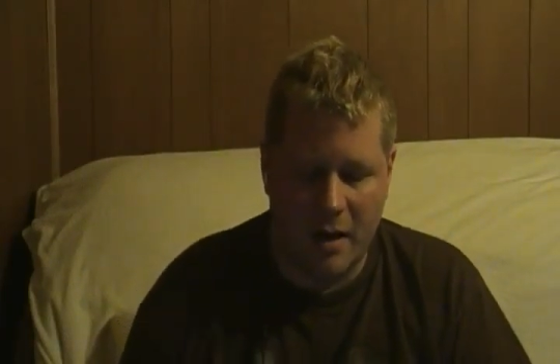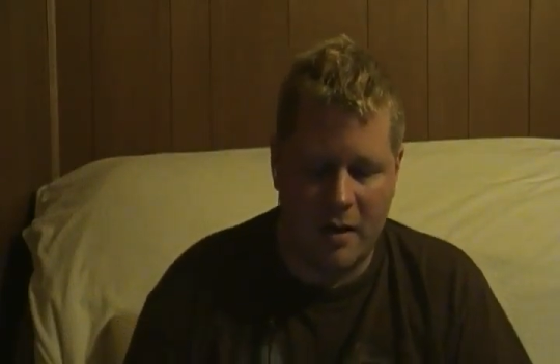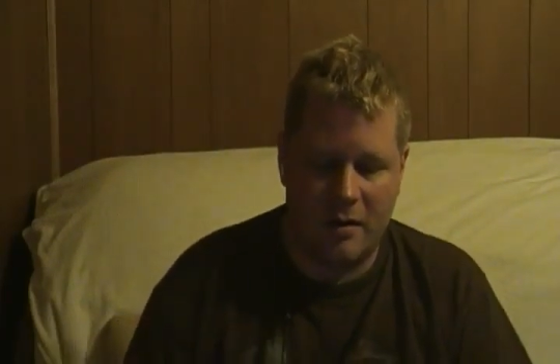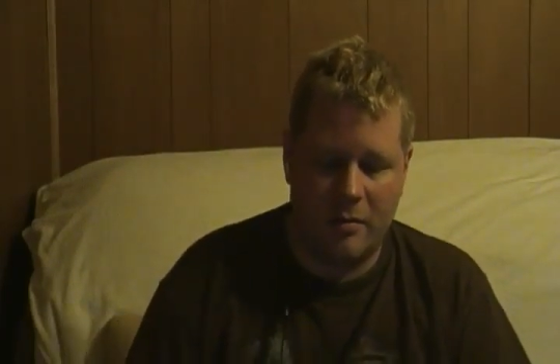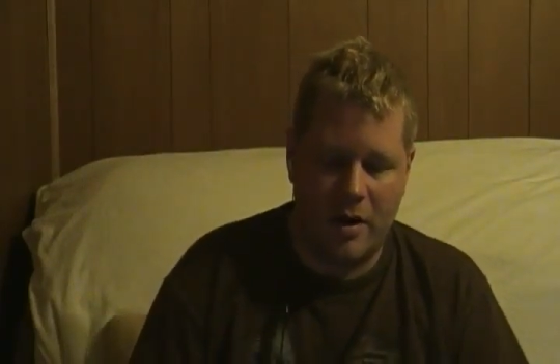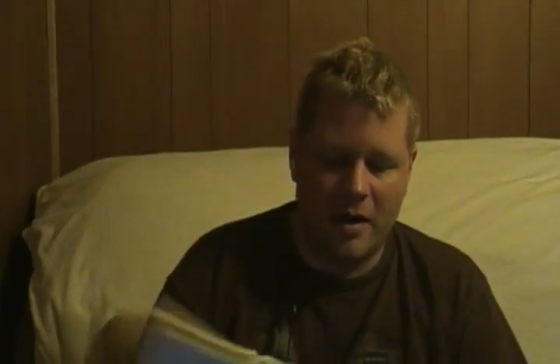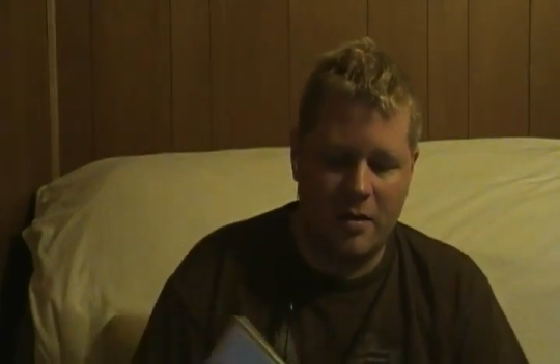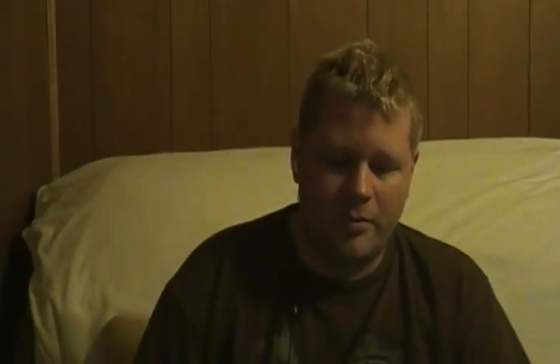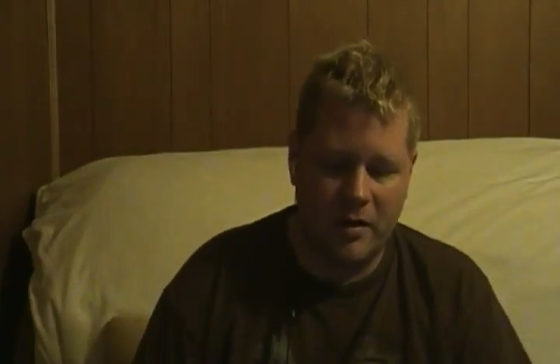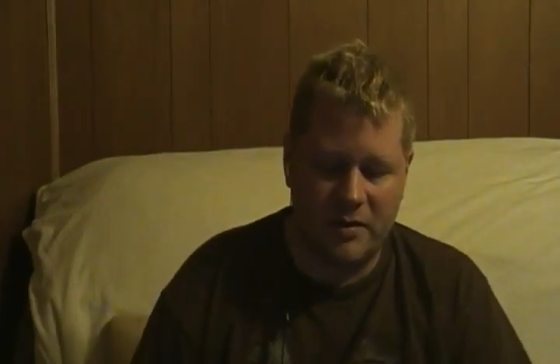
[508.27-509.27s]
And
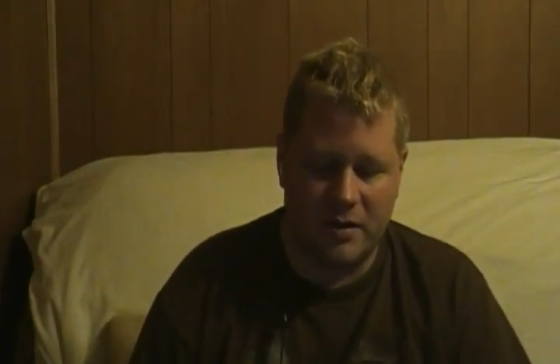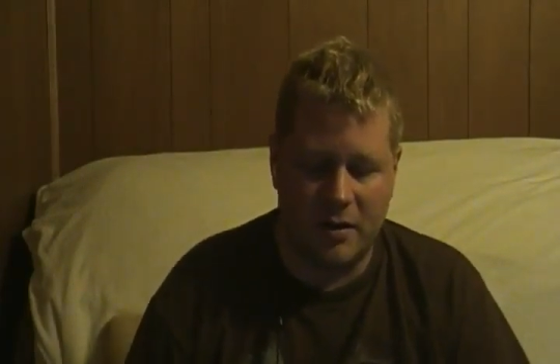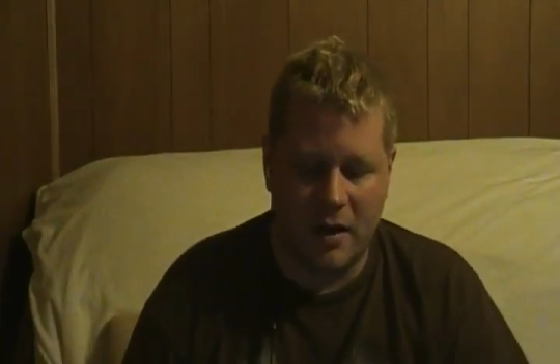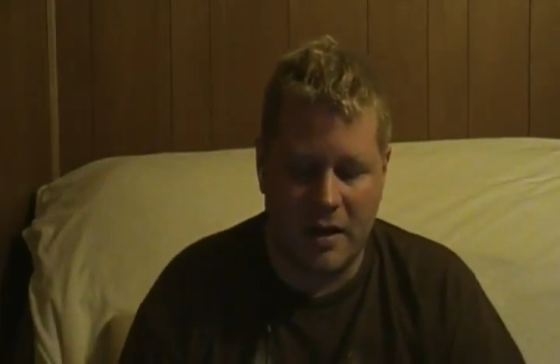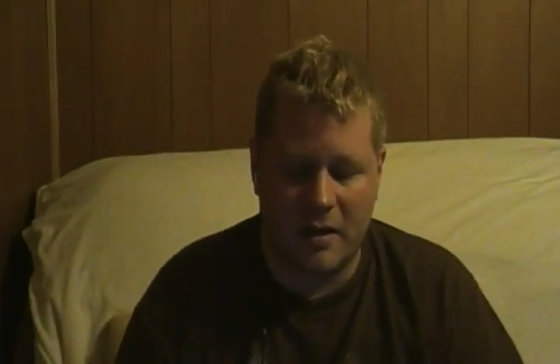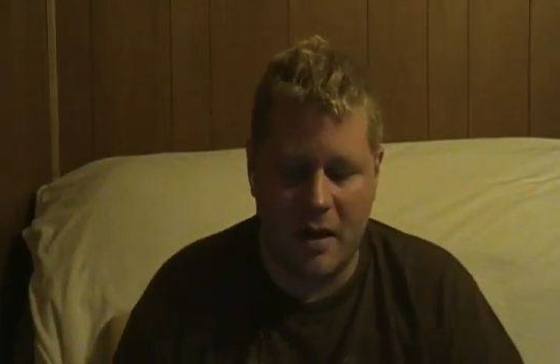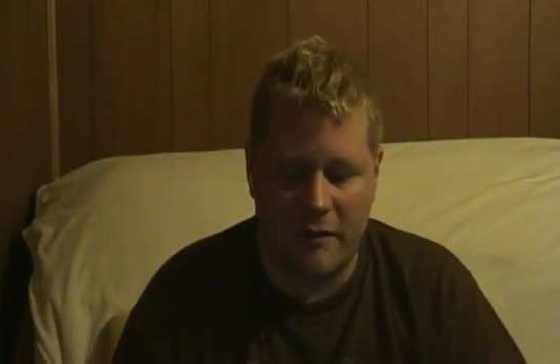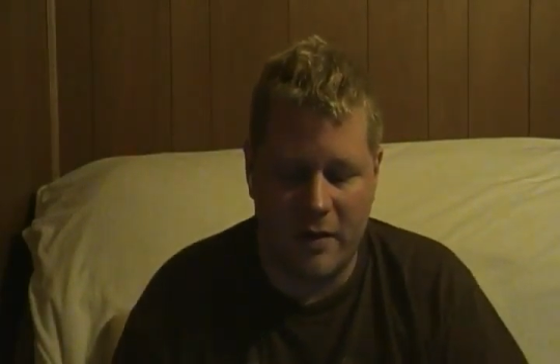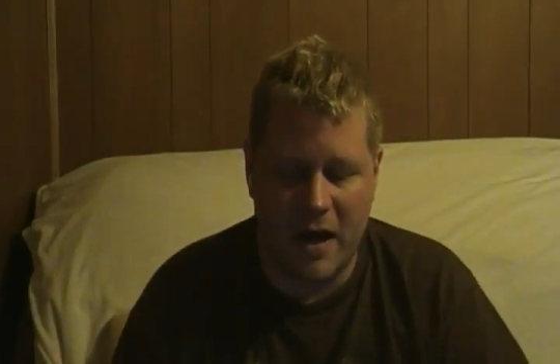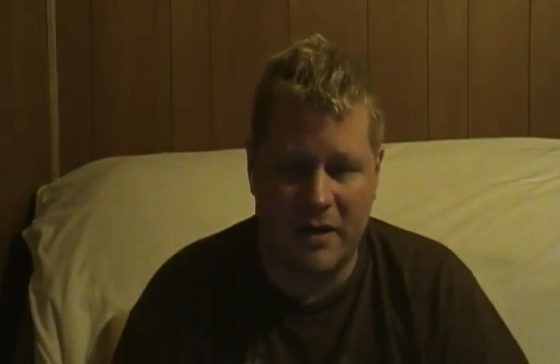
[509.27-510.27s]
Miranda posted the link in there
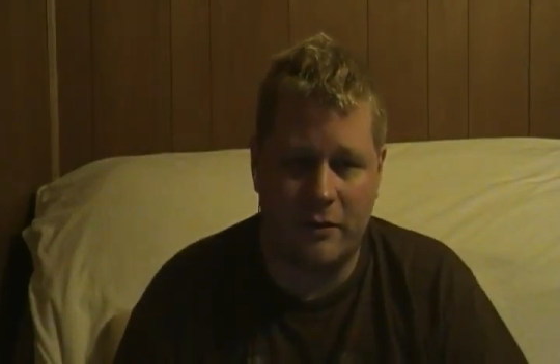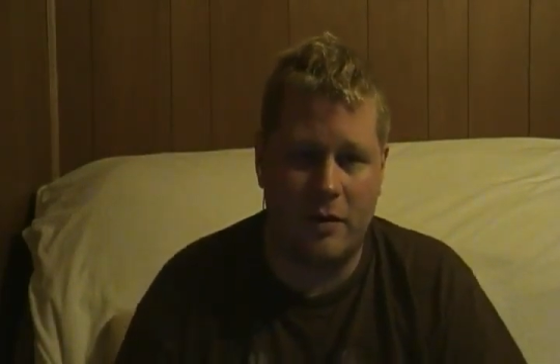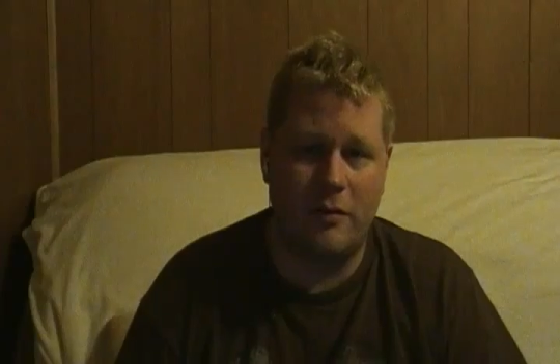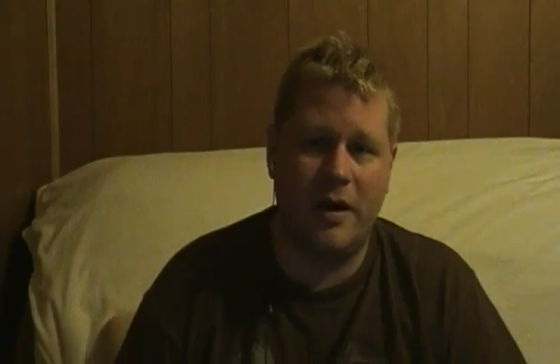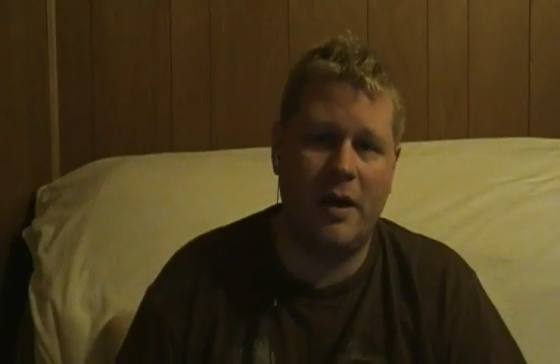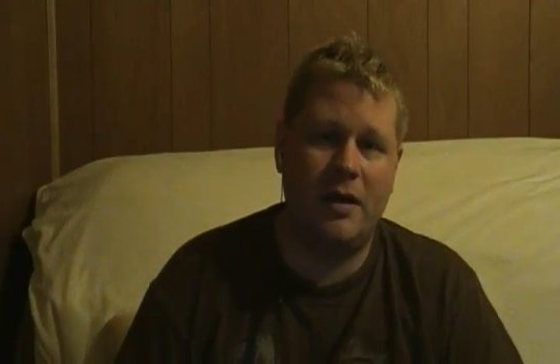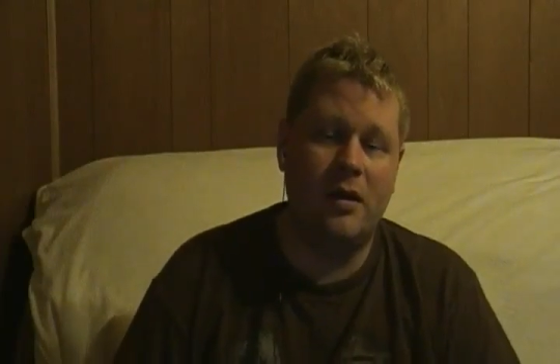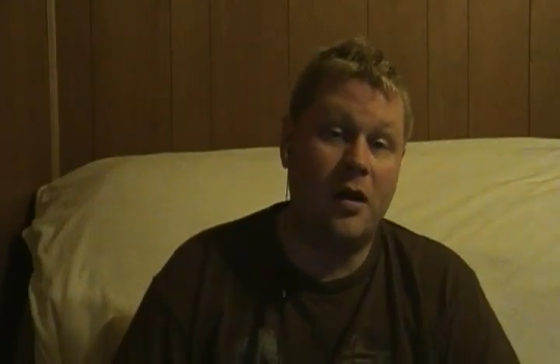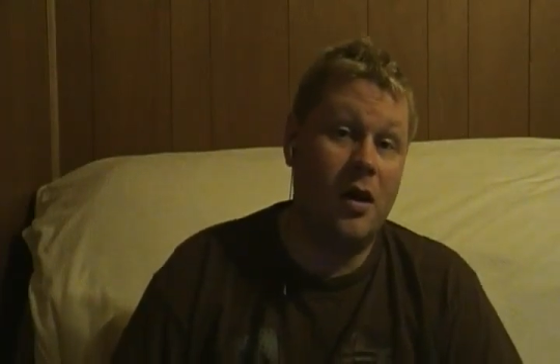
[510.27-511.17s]
if you guys want to read